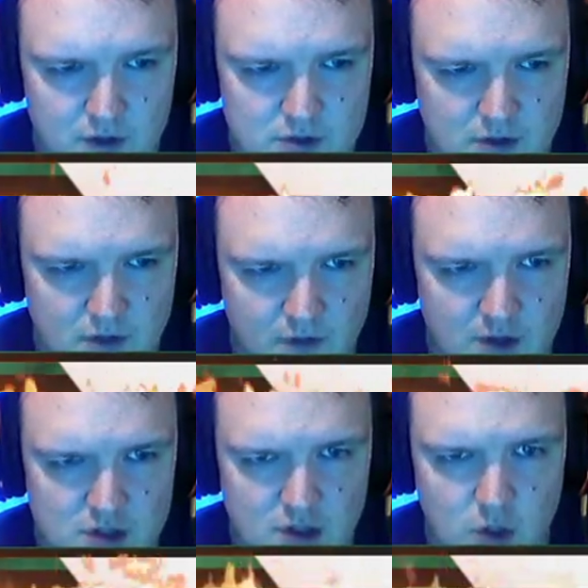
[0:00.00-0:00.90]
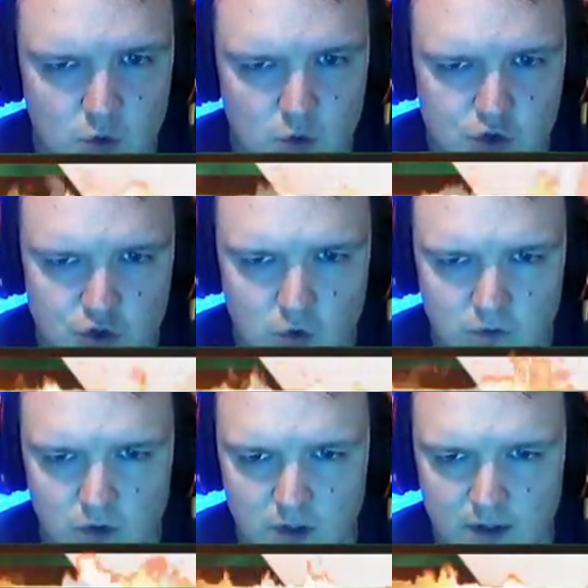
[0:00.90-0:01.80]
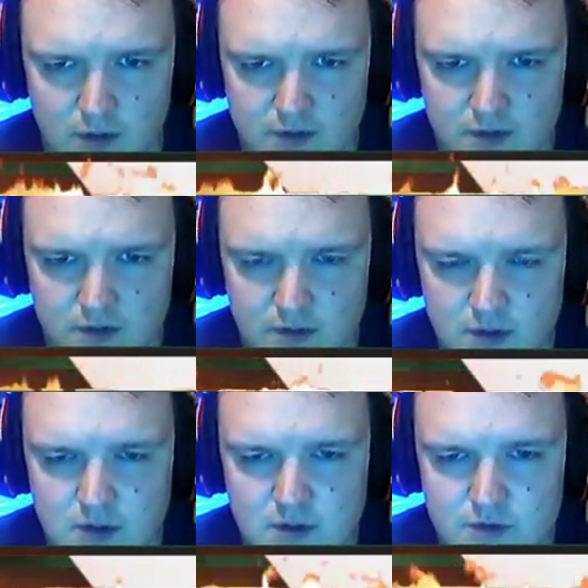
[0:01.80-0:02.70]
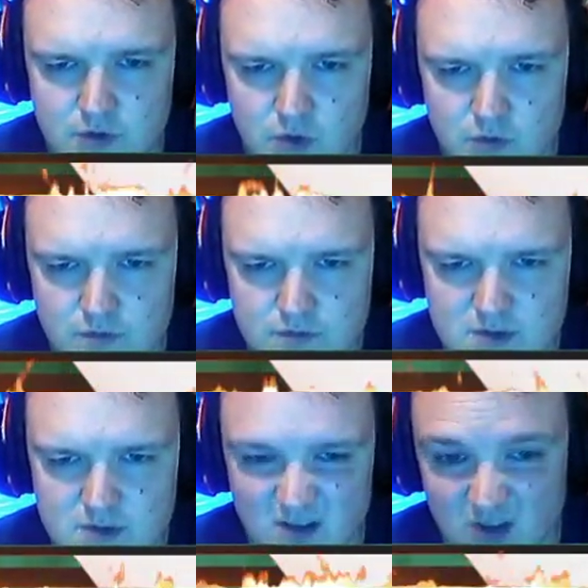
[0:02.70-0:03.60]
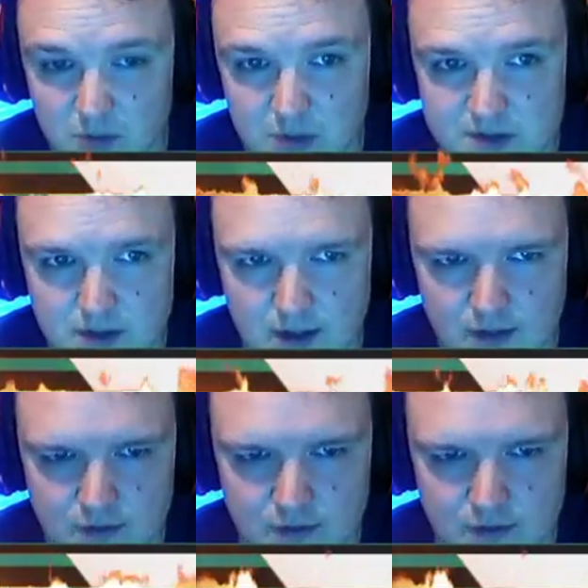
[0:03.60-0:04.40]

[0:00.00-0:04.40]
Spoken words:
The infection lowers your overall health, so it's not very pleasant to have.